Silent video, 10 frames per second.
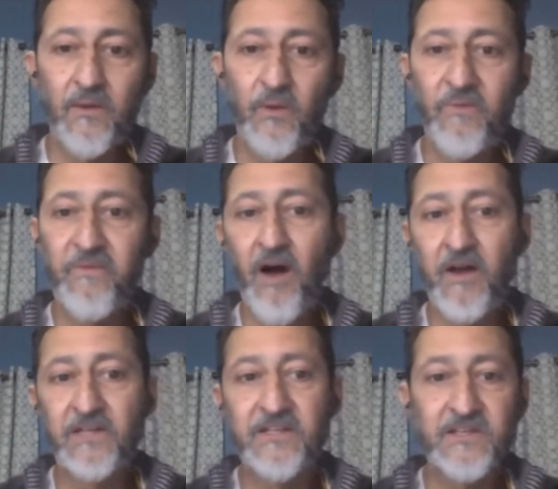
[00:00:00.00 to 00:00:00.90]
we've
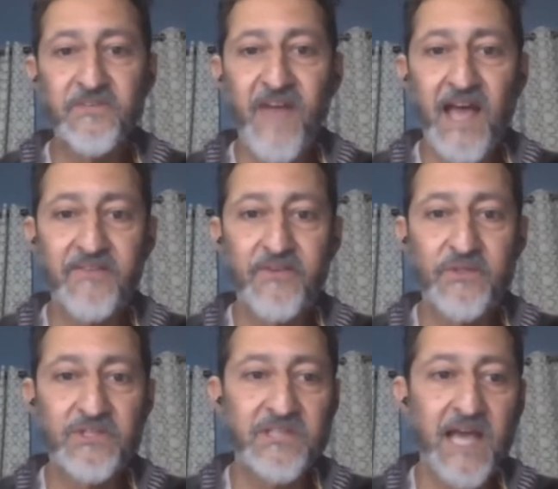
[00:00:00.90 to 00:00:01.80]
gone into this fast
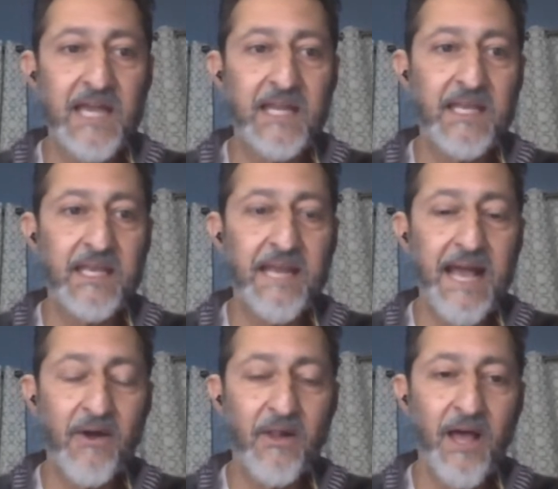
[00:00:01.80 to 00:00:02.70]
food society,
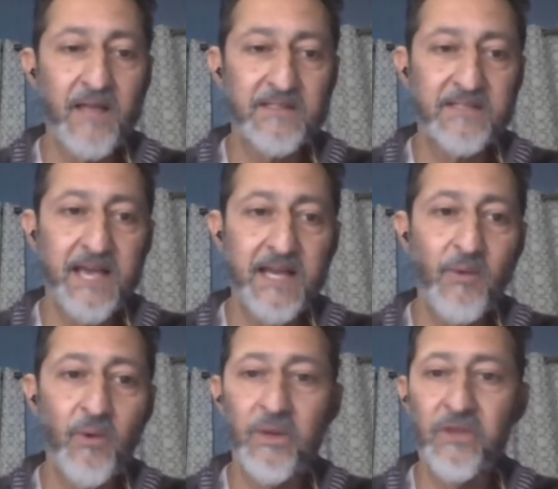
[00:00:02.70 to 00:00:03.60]
eat out a lot
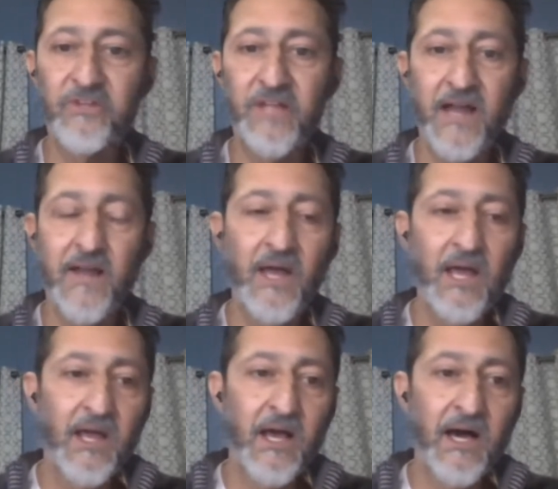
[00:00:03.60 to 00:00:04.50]
society, where we use a lot of,
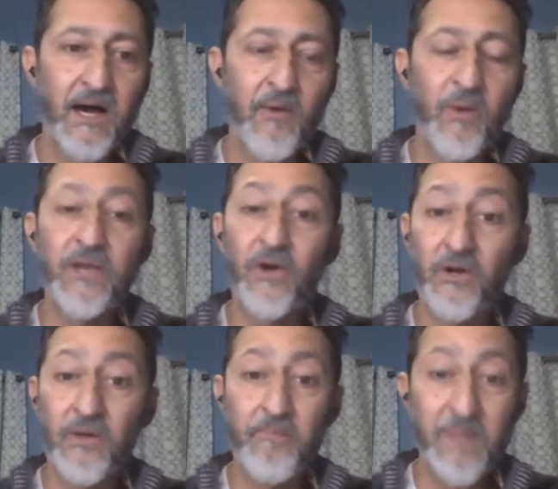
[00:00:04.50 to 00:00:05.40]

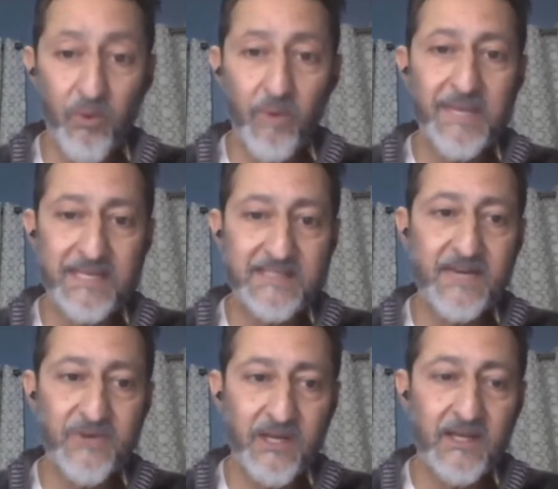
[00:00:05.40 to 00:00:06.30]
we're meat
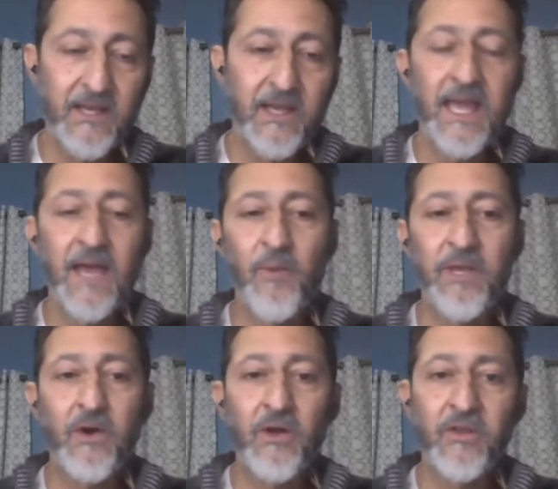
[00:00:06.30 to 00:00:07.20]
centric, and
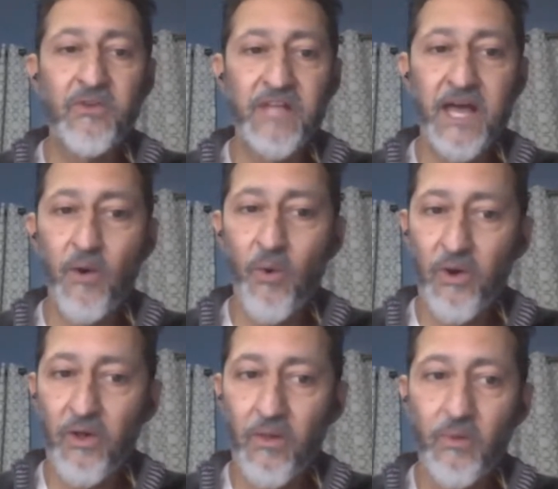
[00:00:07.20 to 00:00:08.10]
we use a lot of
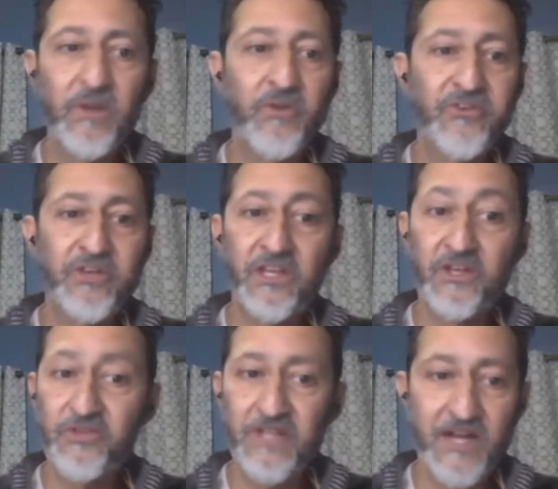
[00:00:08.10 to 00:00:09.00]
oil. We
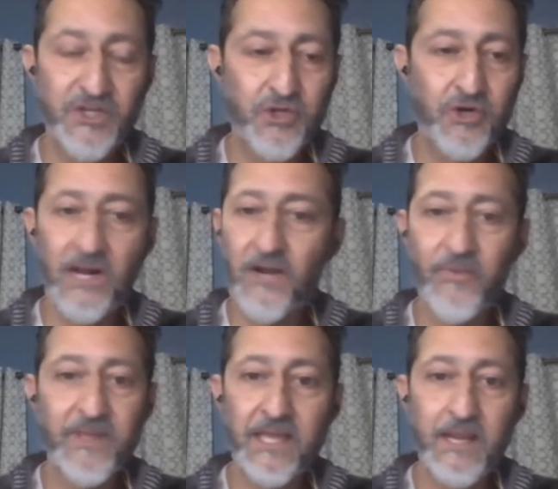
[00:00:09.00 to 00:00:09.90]
use a lot of sugar. I
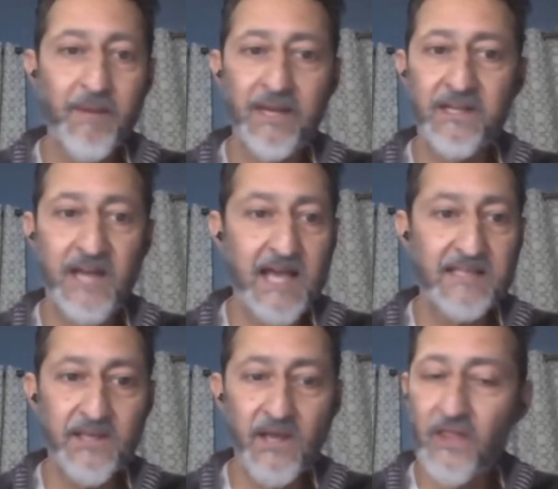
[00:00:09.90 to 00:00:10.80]
don't think anybody
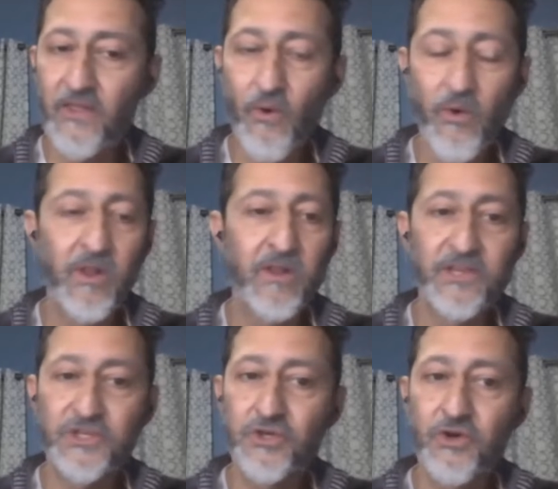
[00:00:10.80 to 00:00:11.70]
denies the oil and
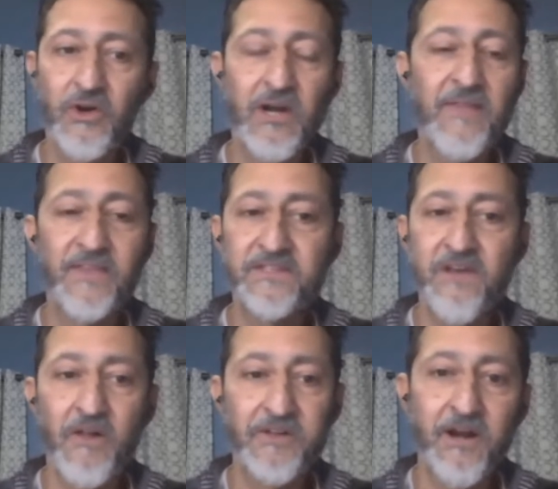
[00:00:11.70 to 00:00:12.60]
the sugar and the
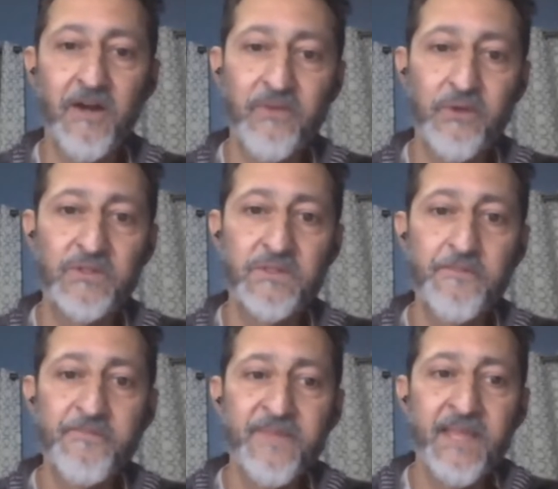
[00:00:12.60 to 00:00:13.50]
salt in our foods.
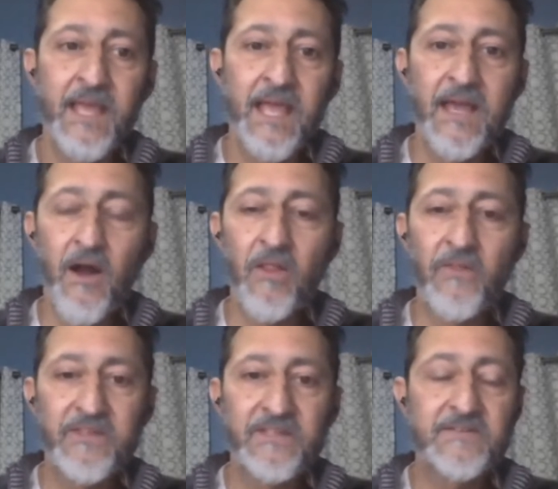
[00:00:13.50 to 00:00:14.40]
And all of
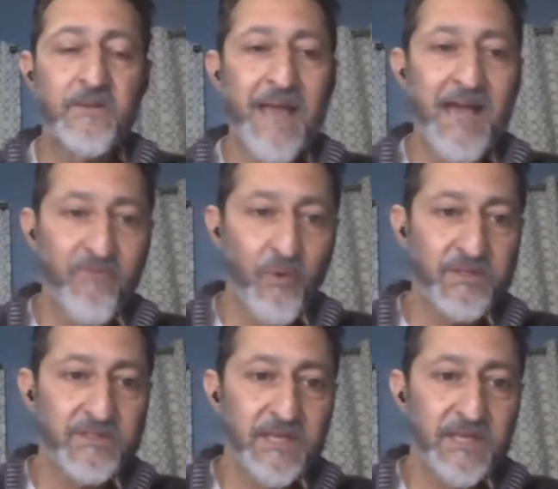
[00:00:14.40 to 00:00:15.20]
these things are bad for us.